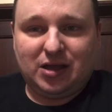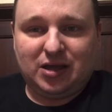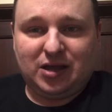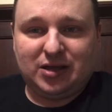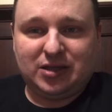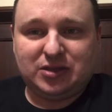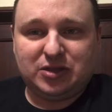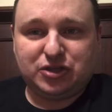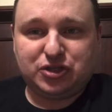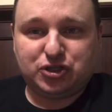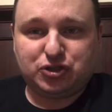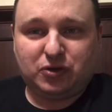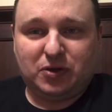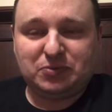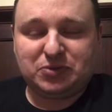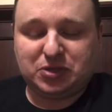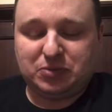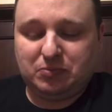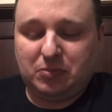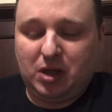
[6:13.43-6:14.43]
in the
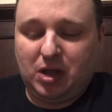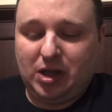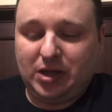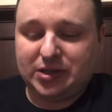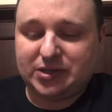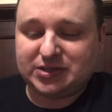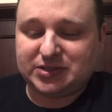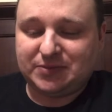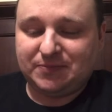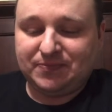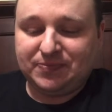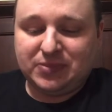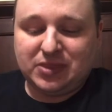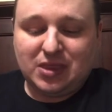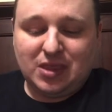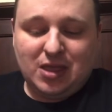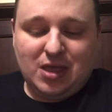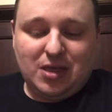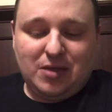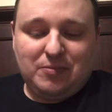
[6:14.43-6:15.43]
description box.
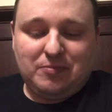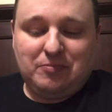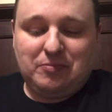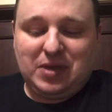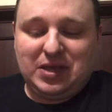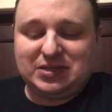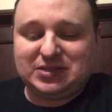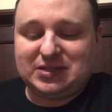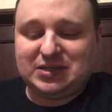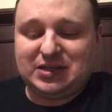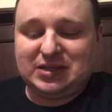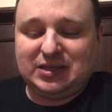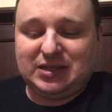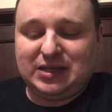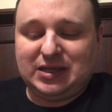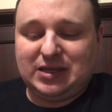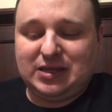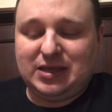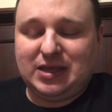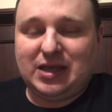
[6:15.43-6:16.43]

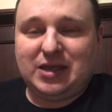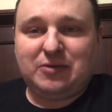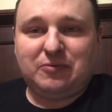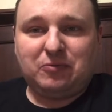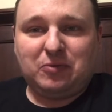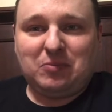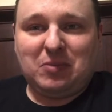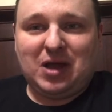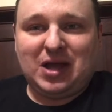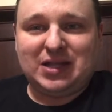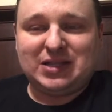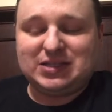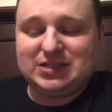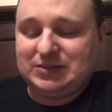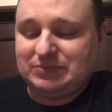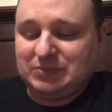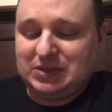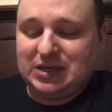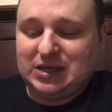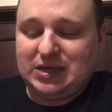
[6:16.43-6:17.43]
Basically, it reminds
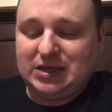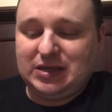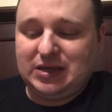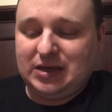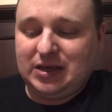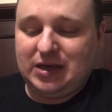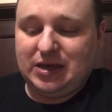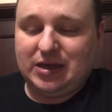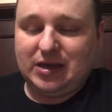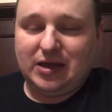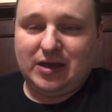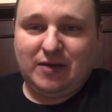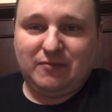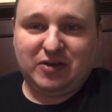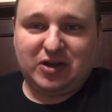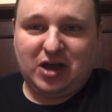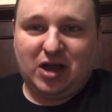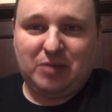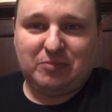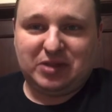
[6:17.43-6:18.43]
me of a
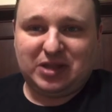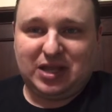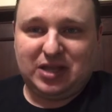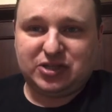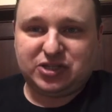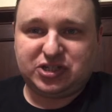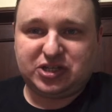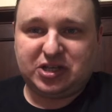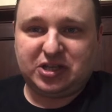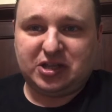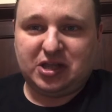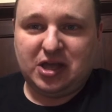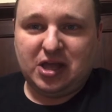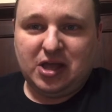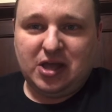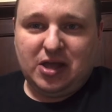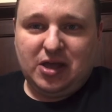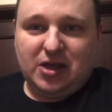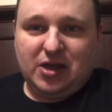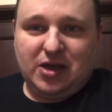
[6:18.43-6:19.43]
combination
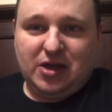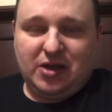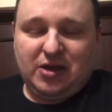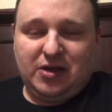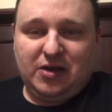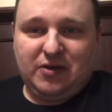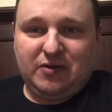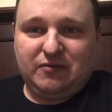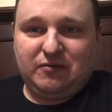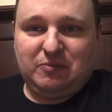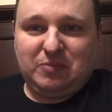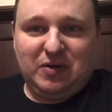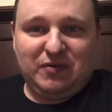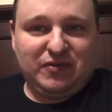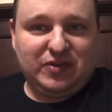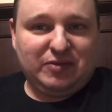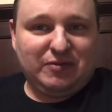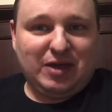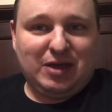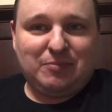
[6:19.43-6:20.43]
of
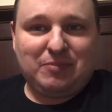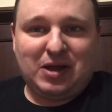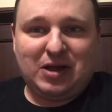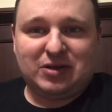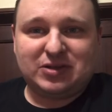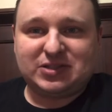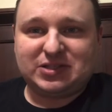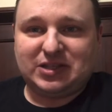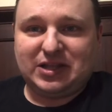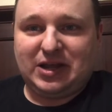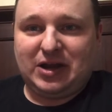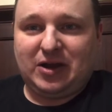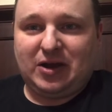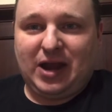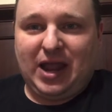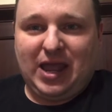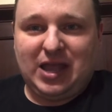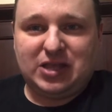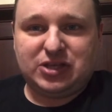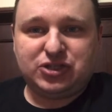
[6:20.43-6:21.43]
Buffy the Vampire Slayer,
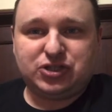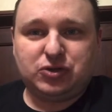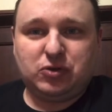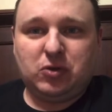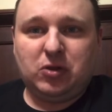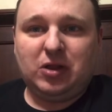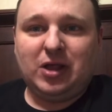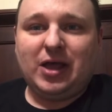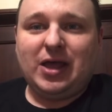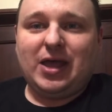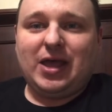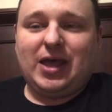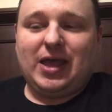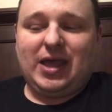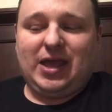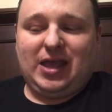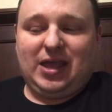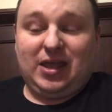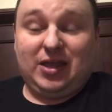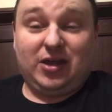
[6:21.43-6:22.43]
Angel,
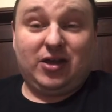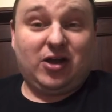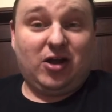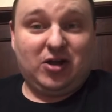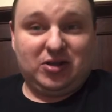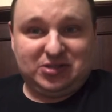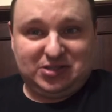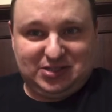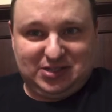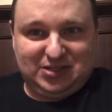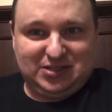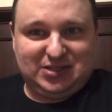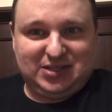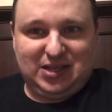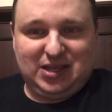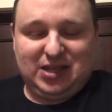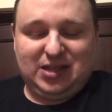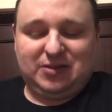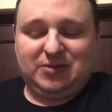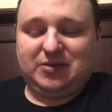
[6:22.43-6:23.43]
and
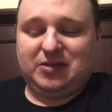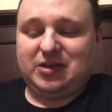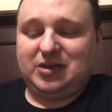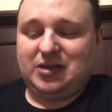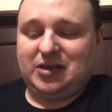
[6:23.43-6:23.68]
Constantine.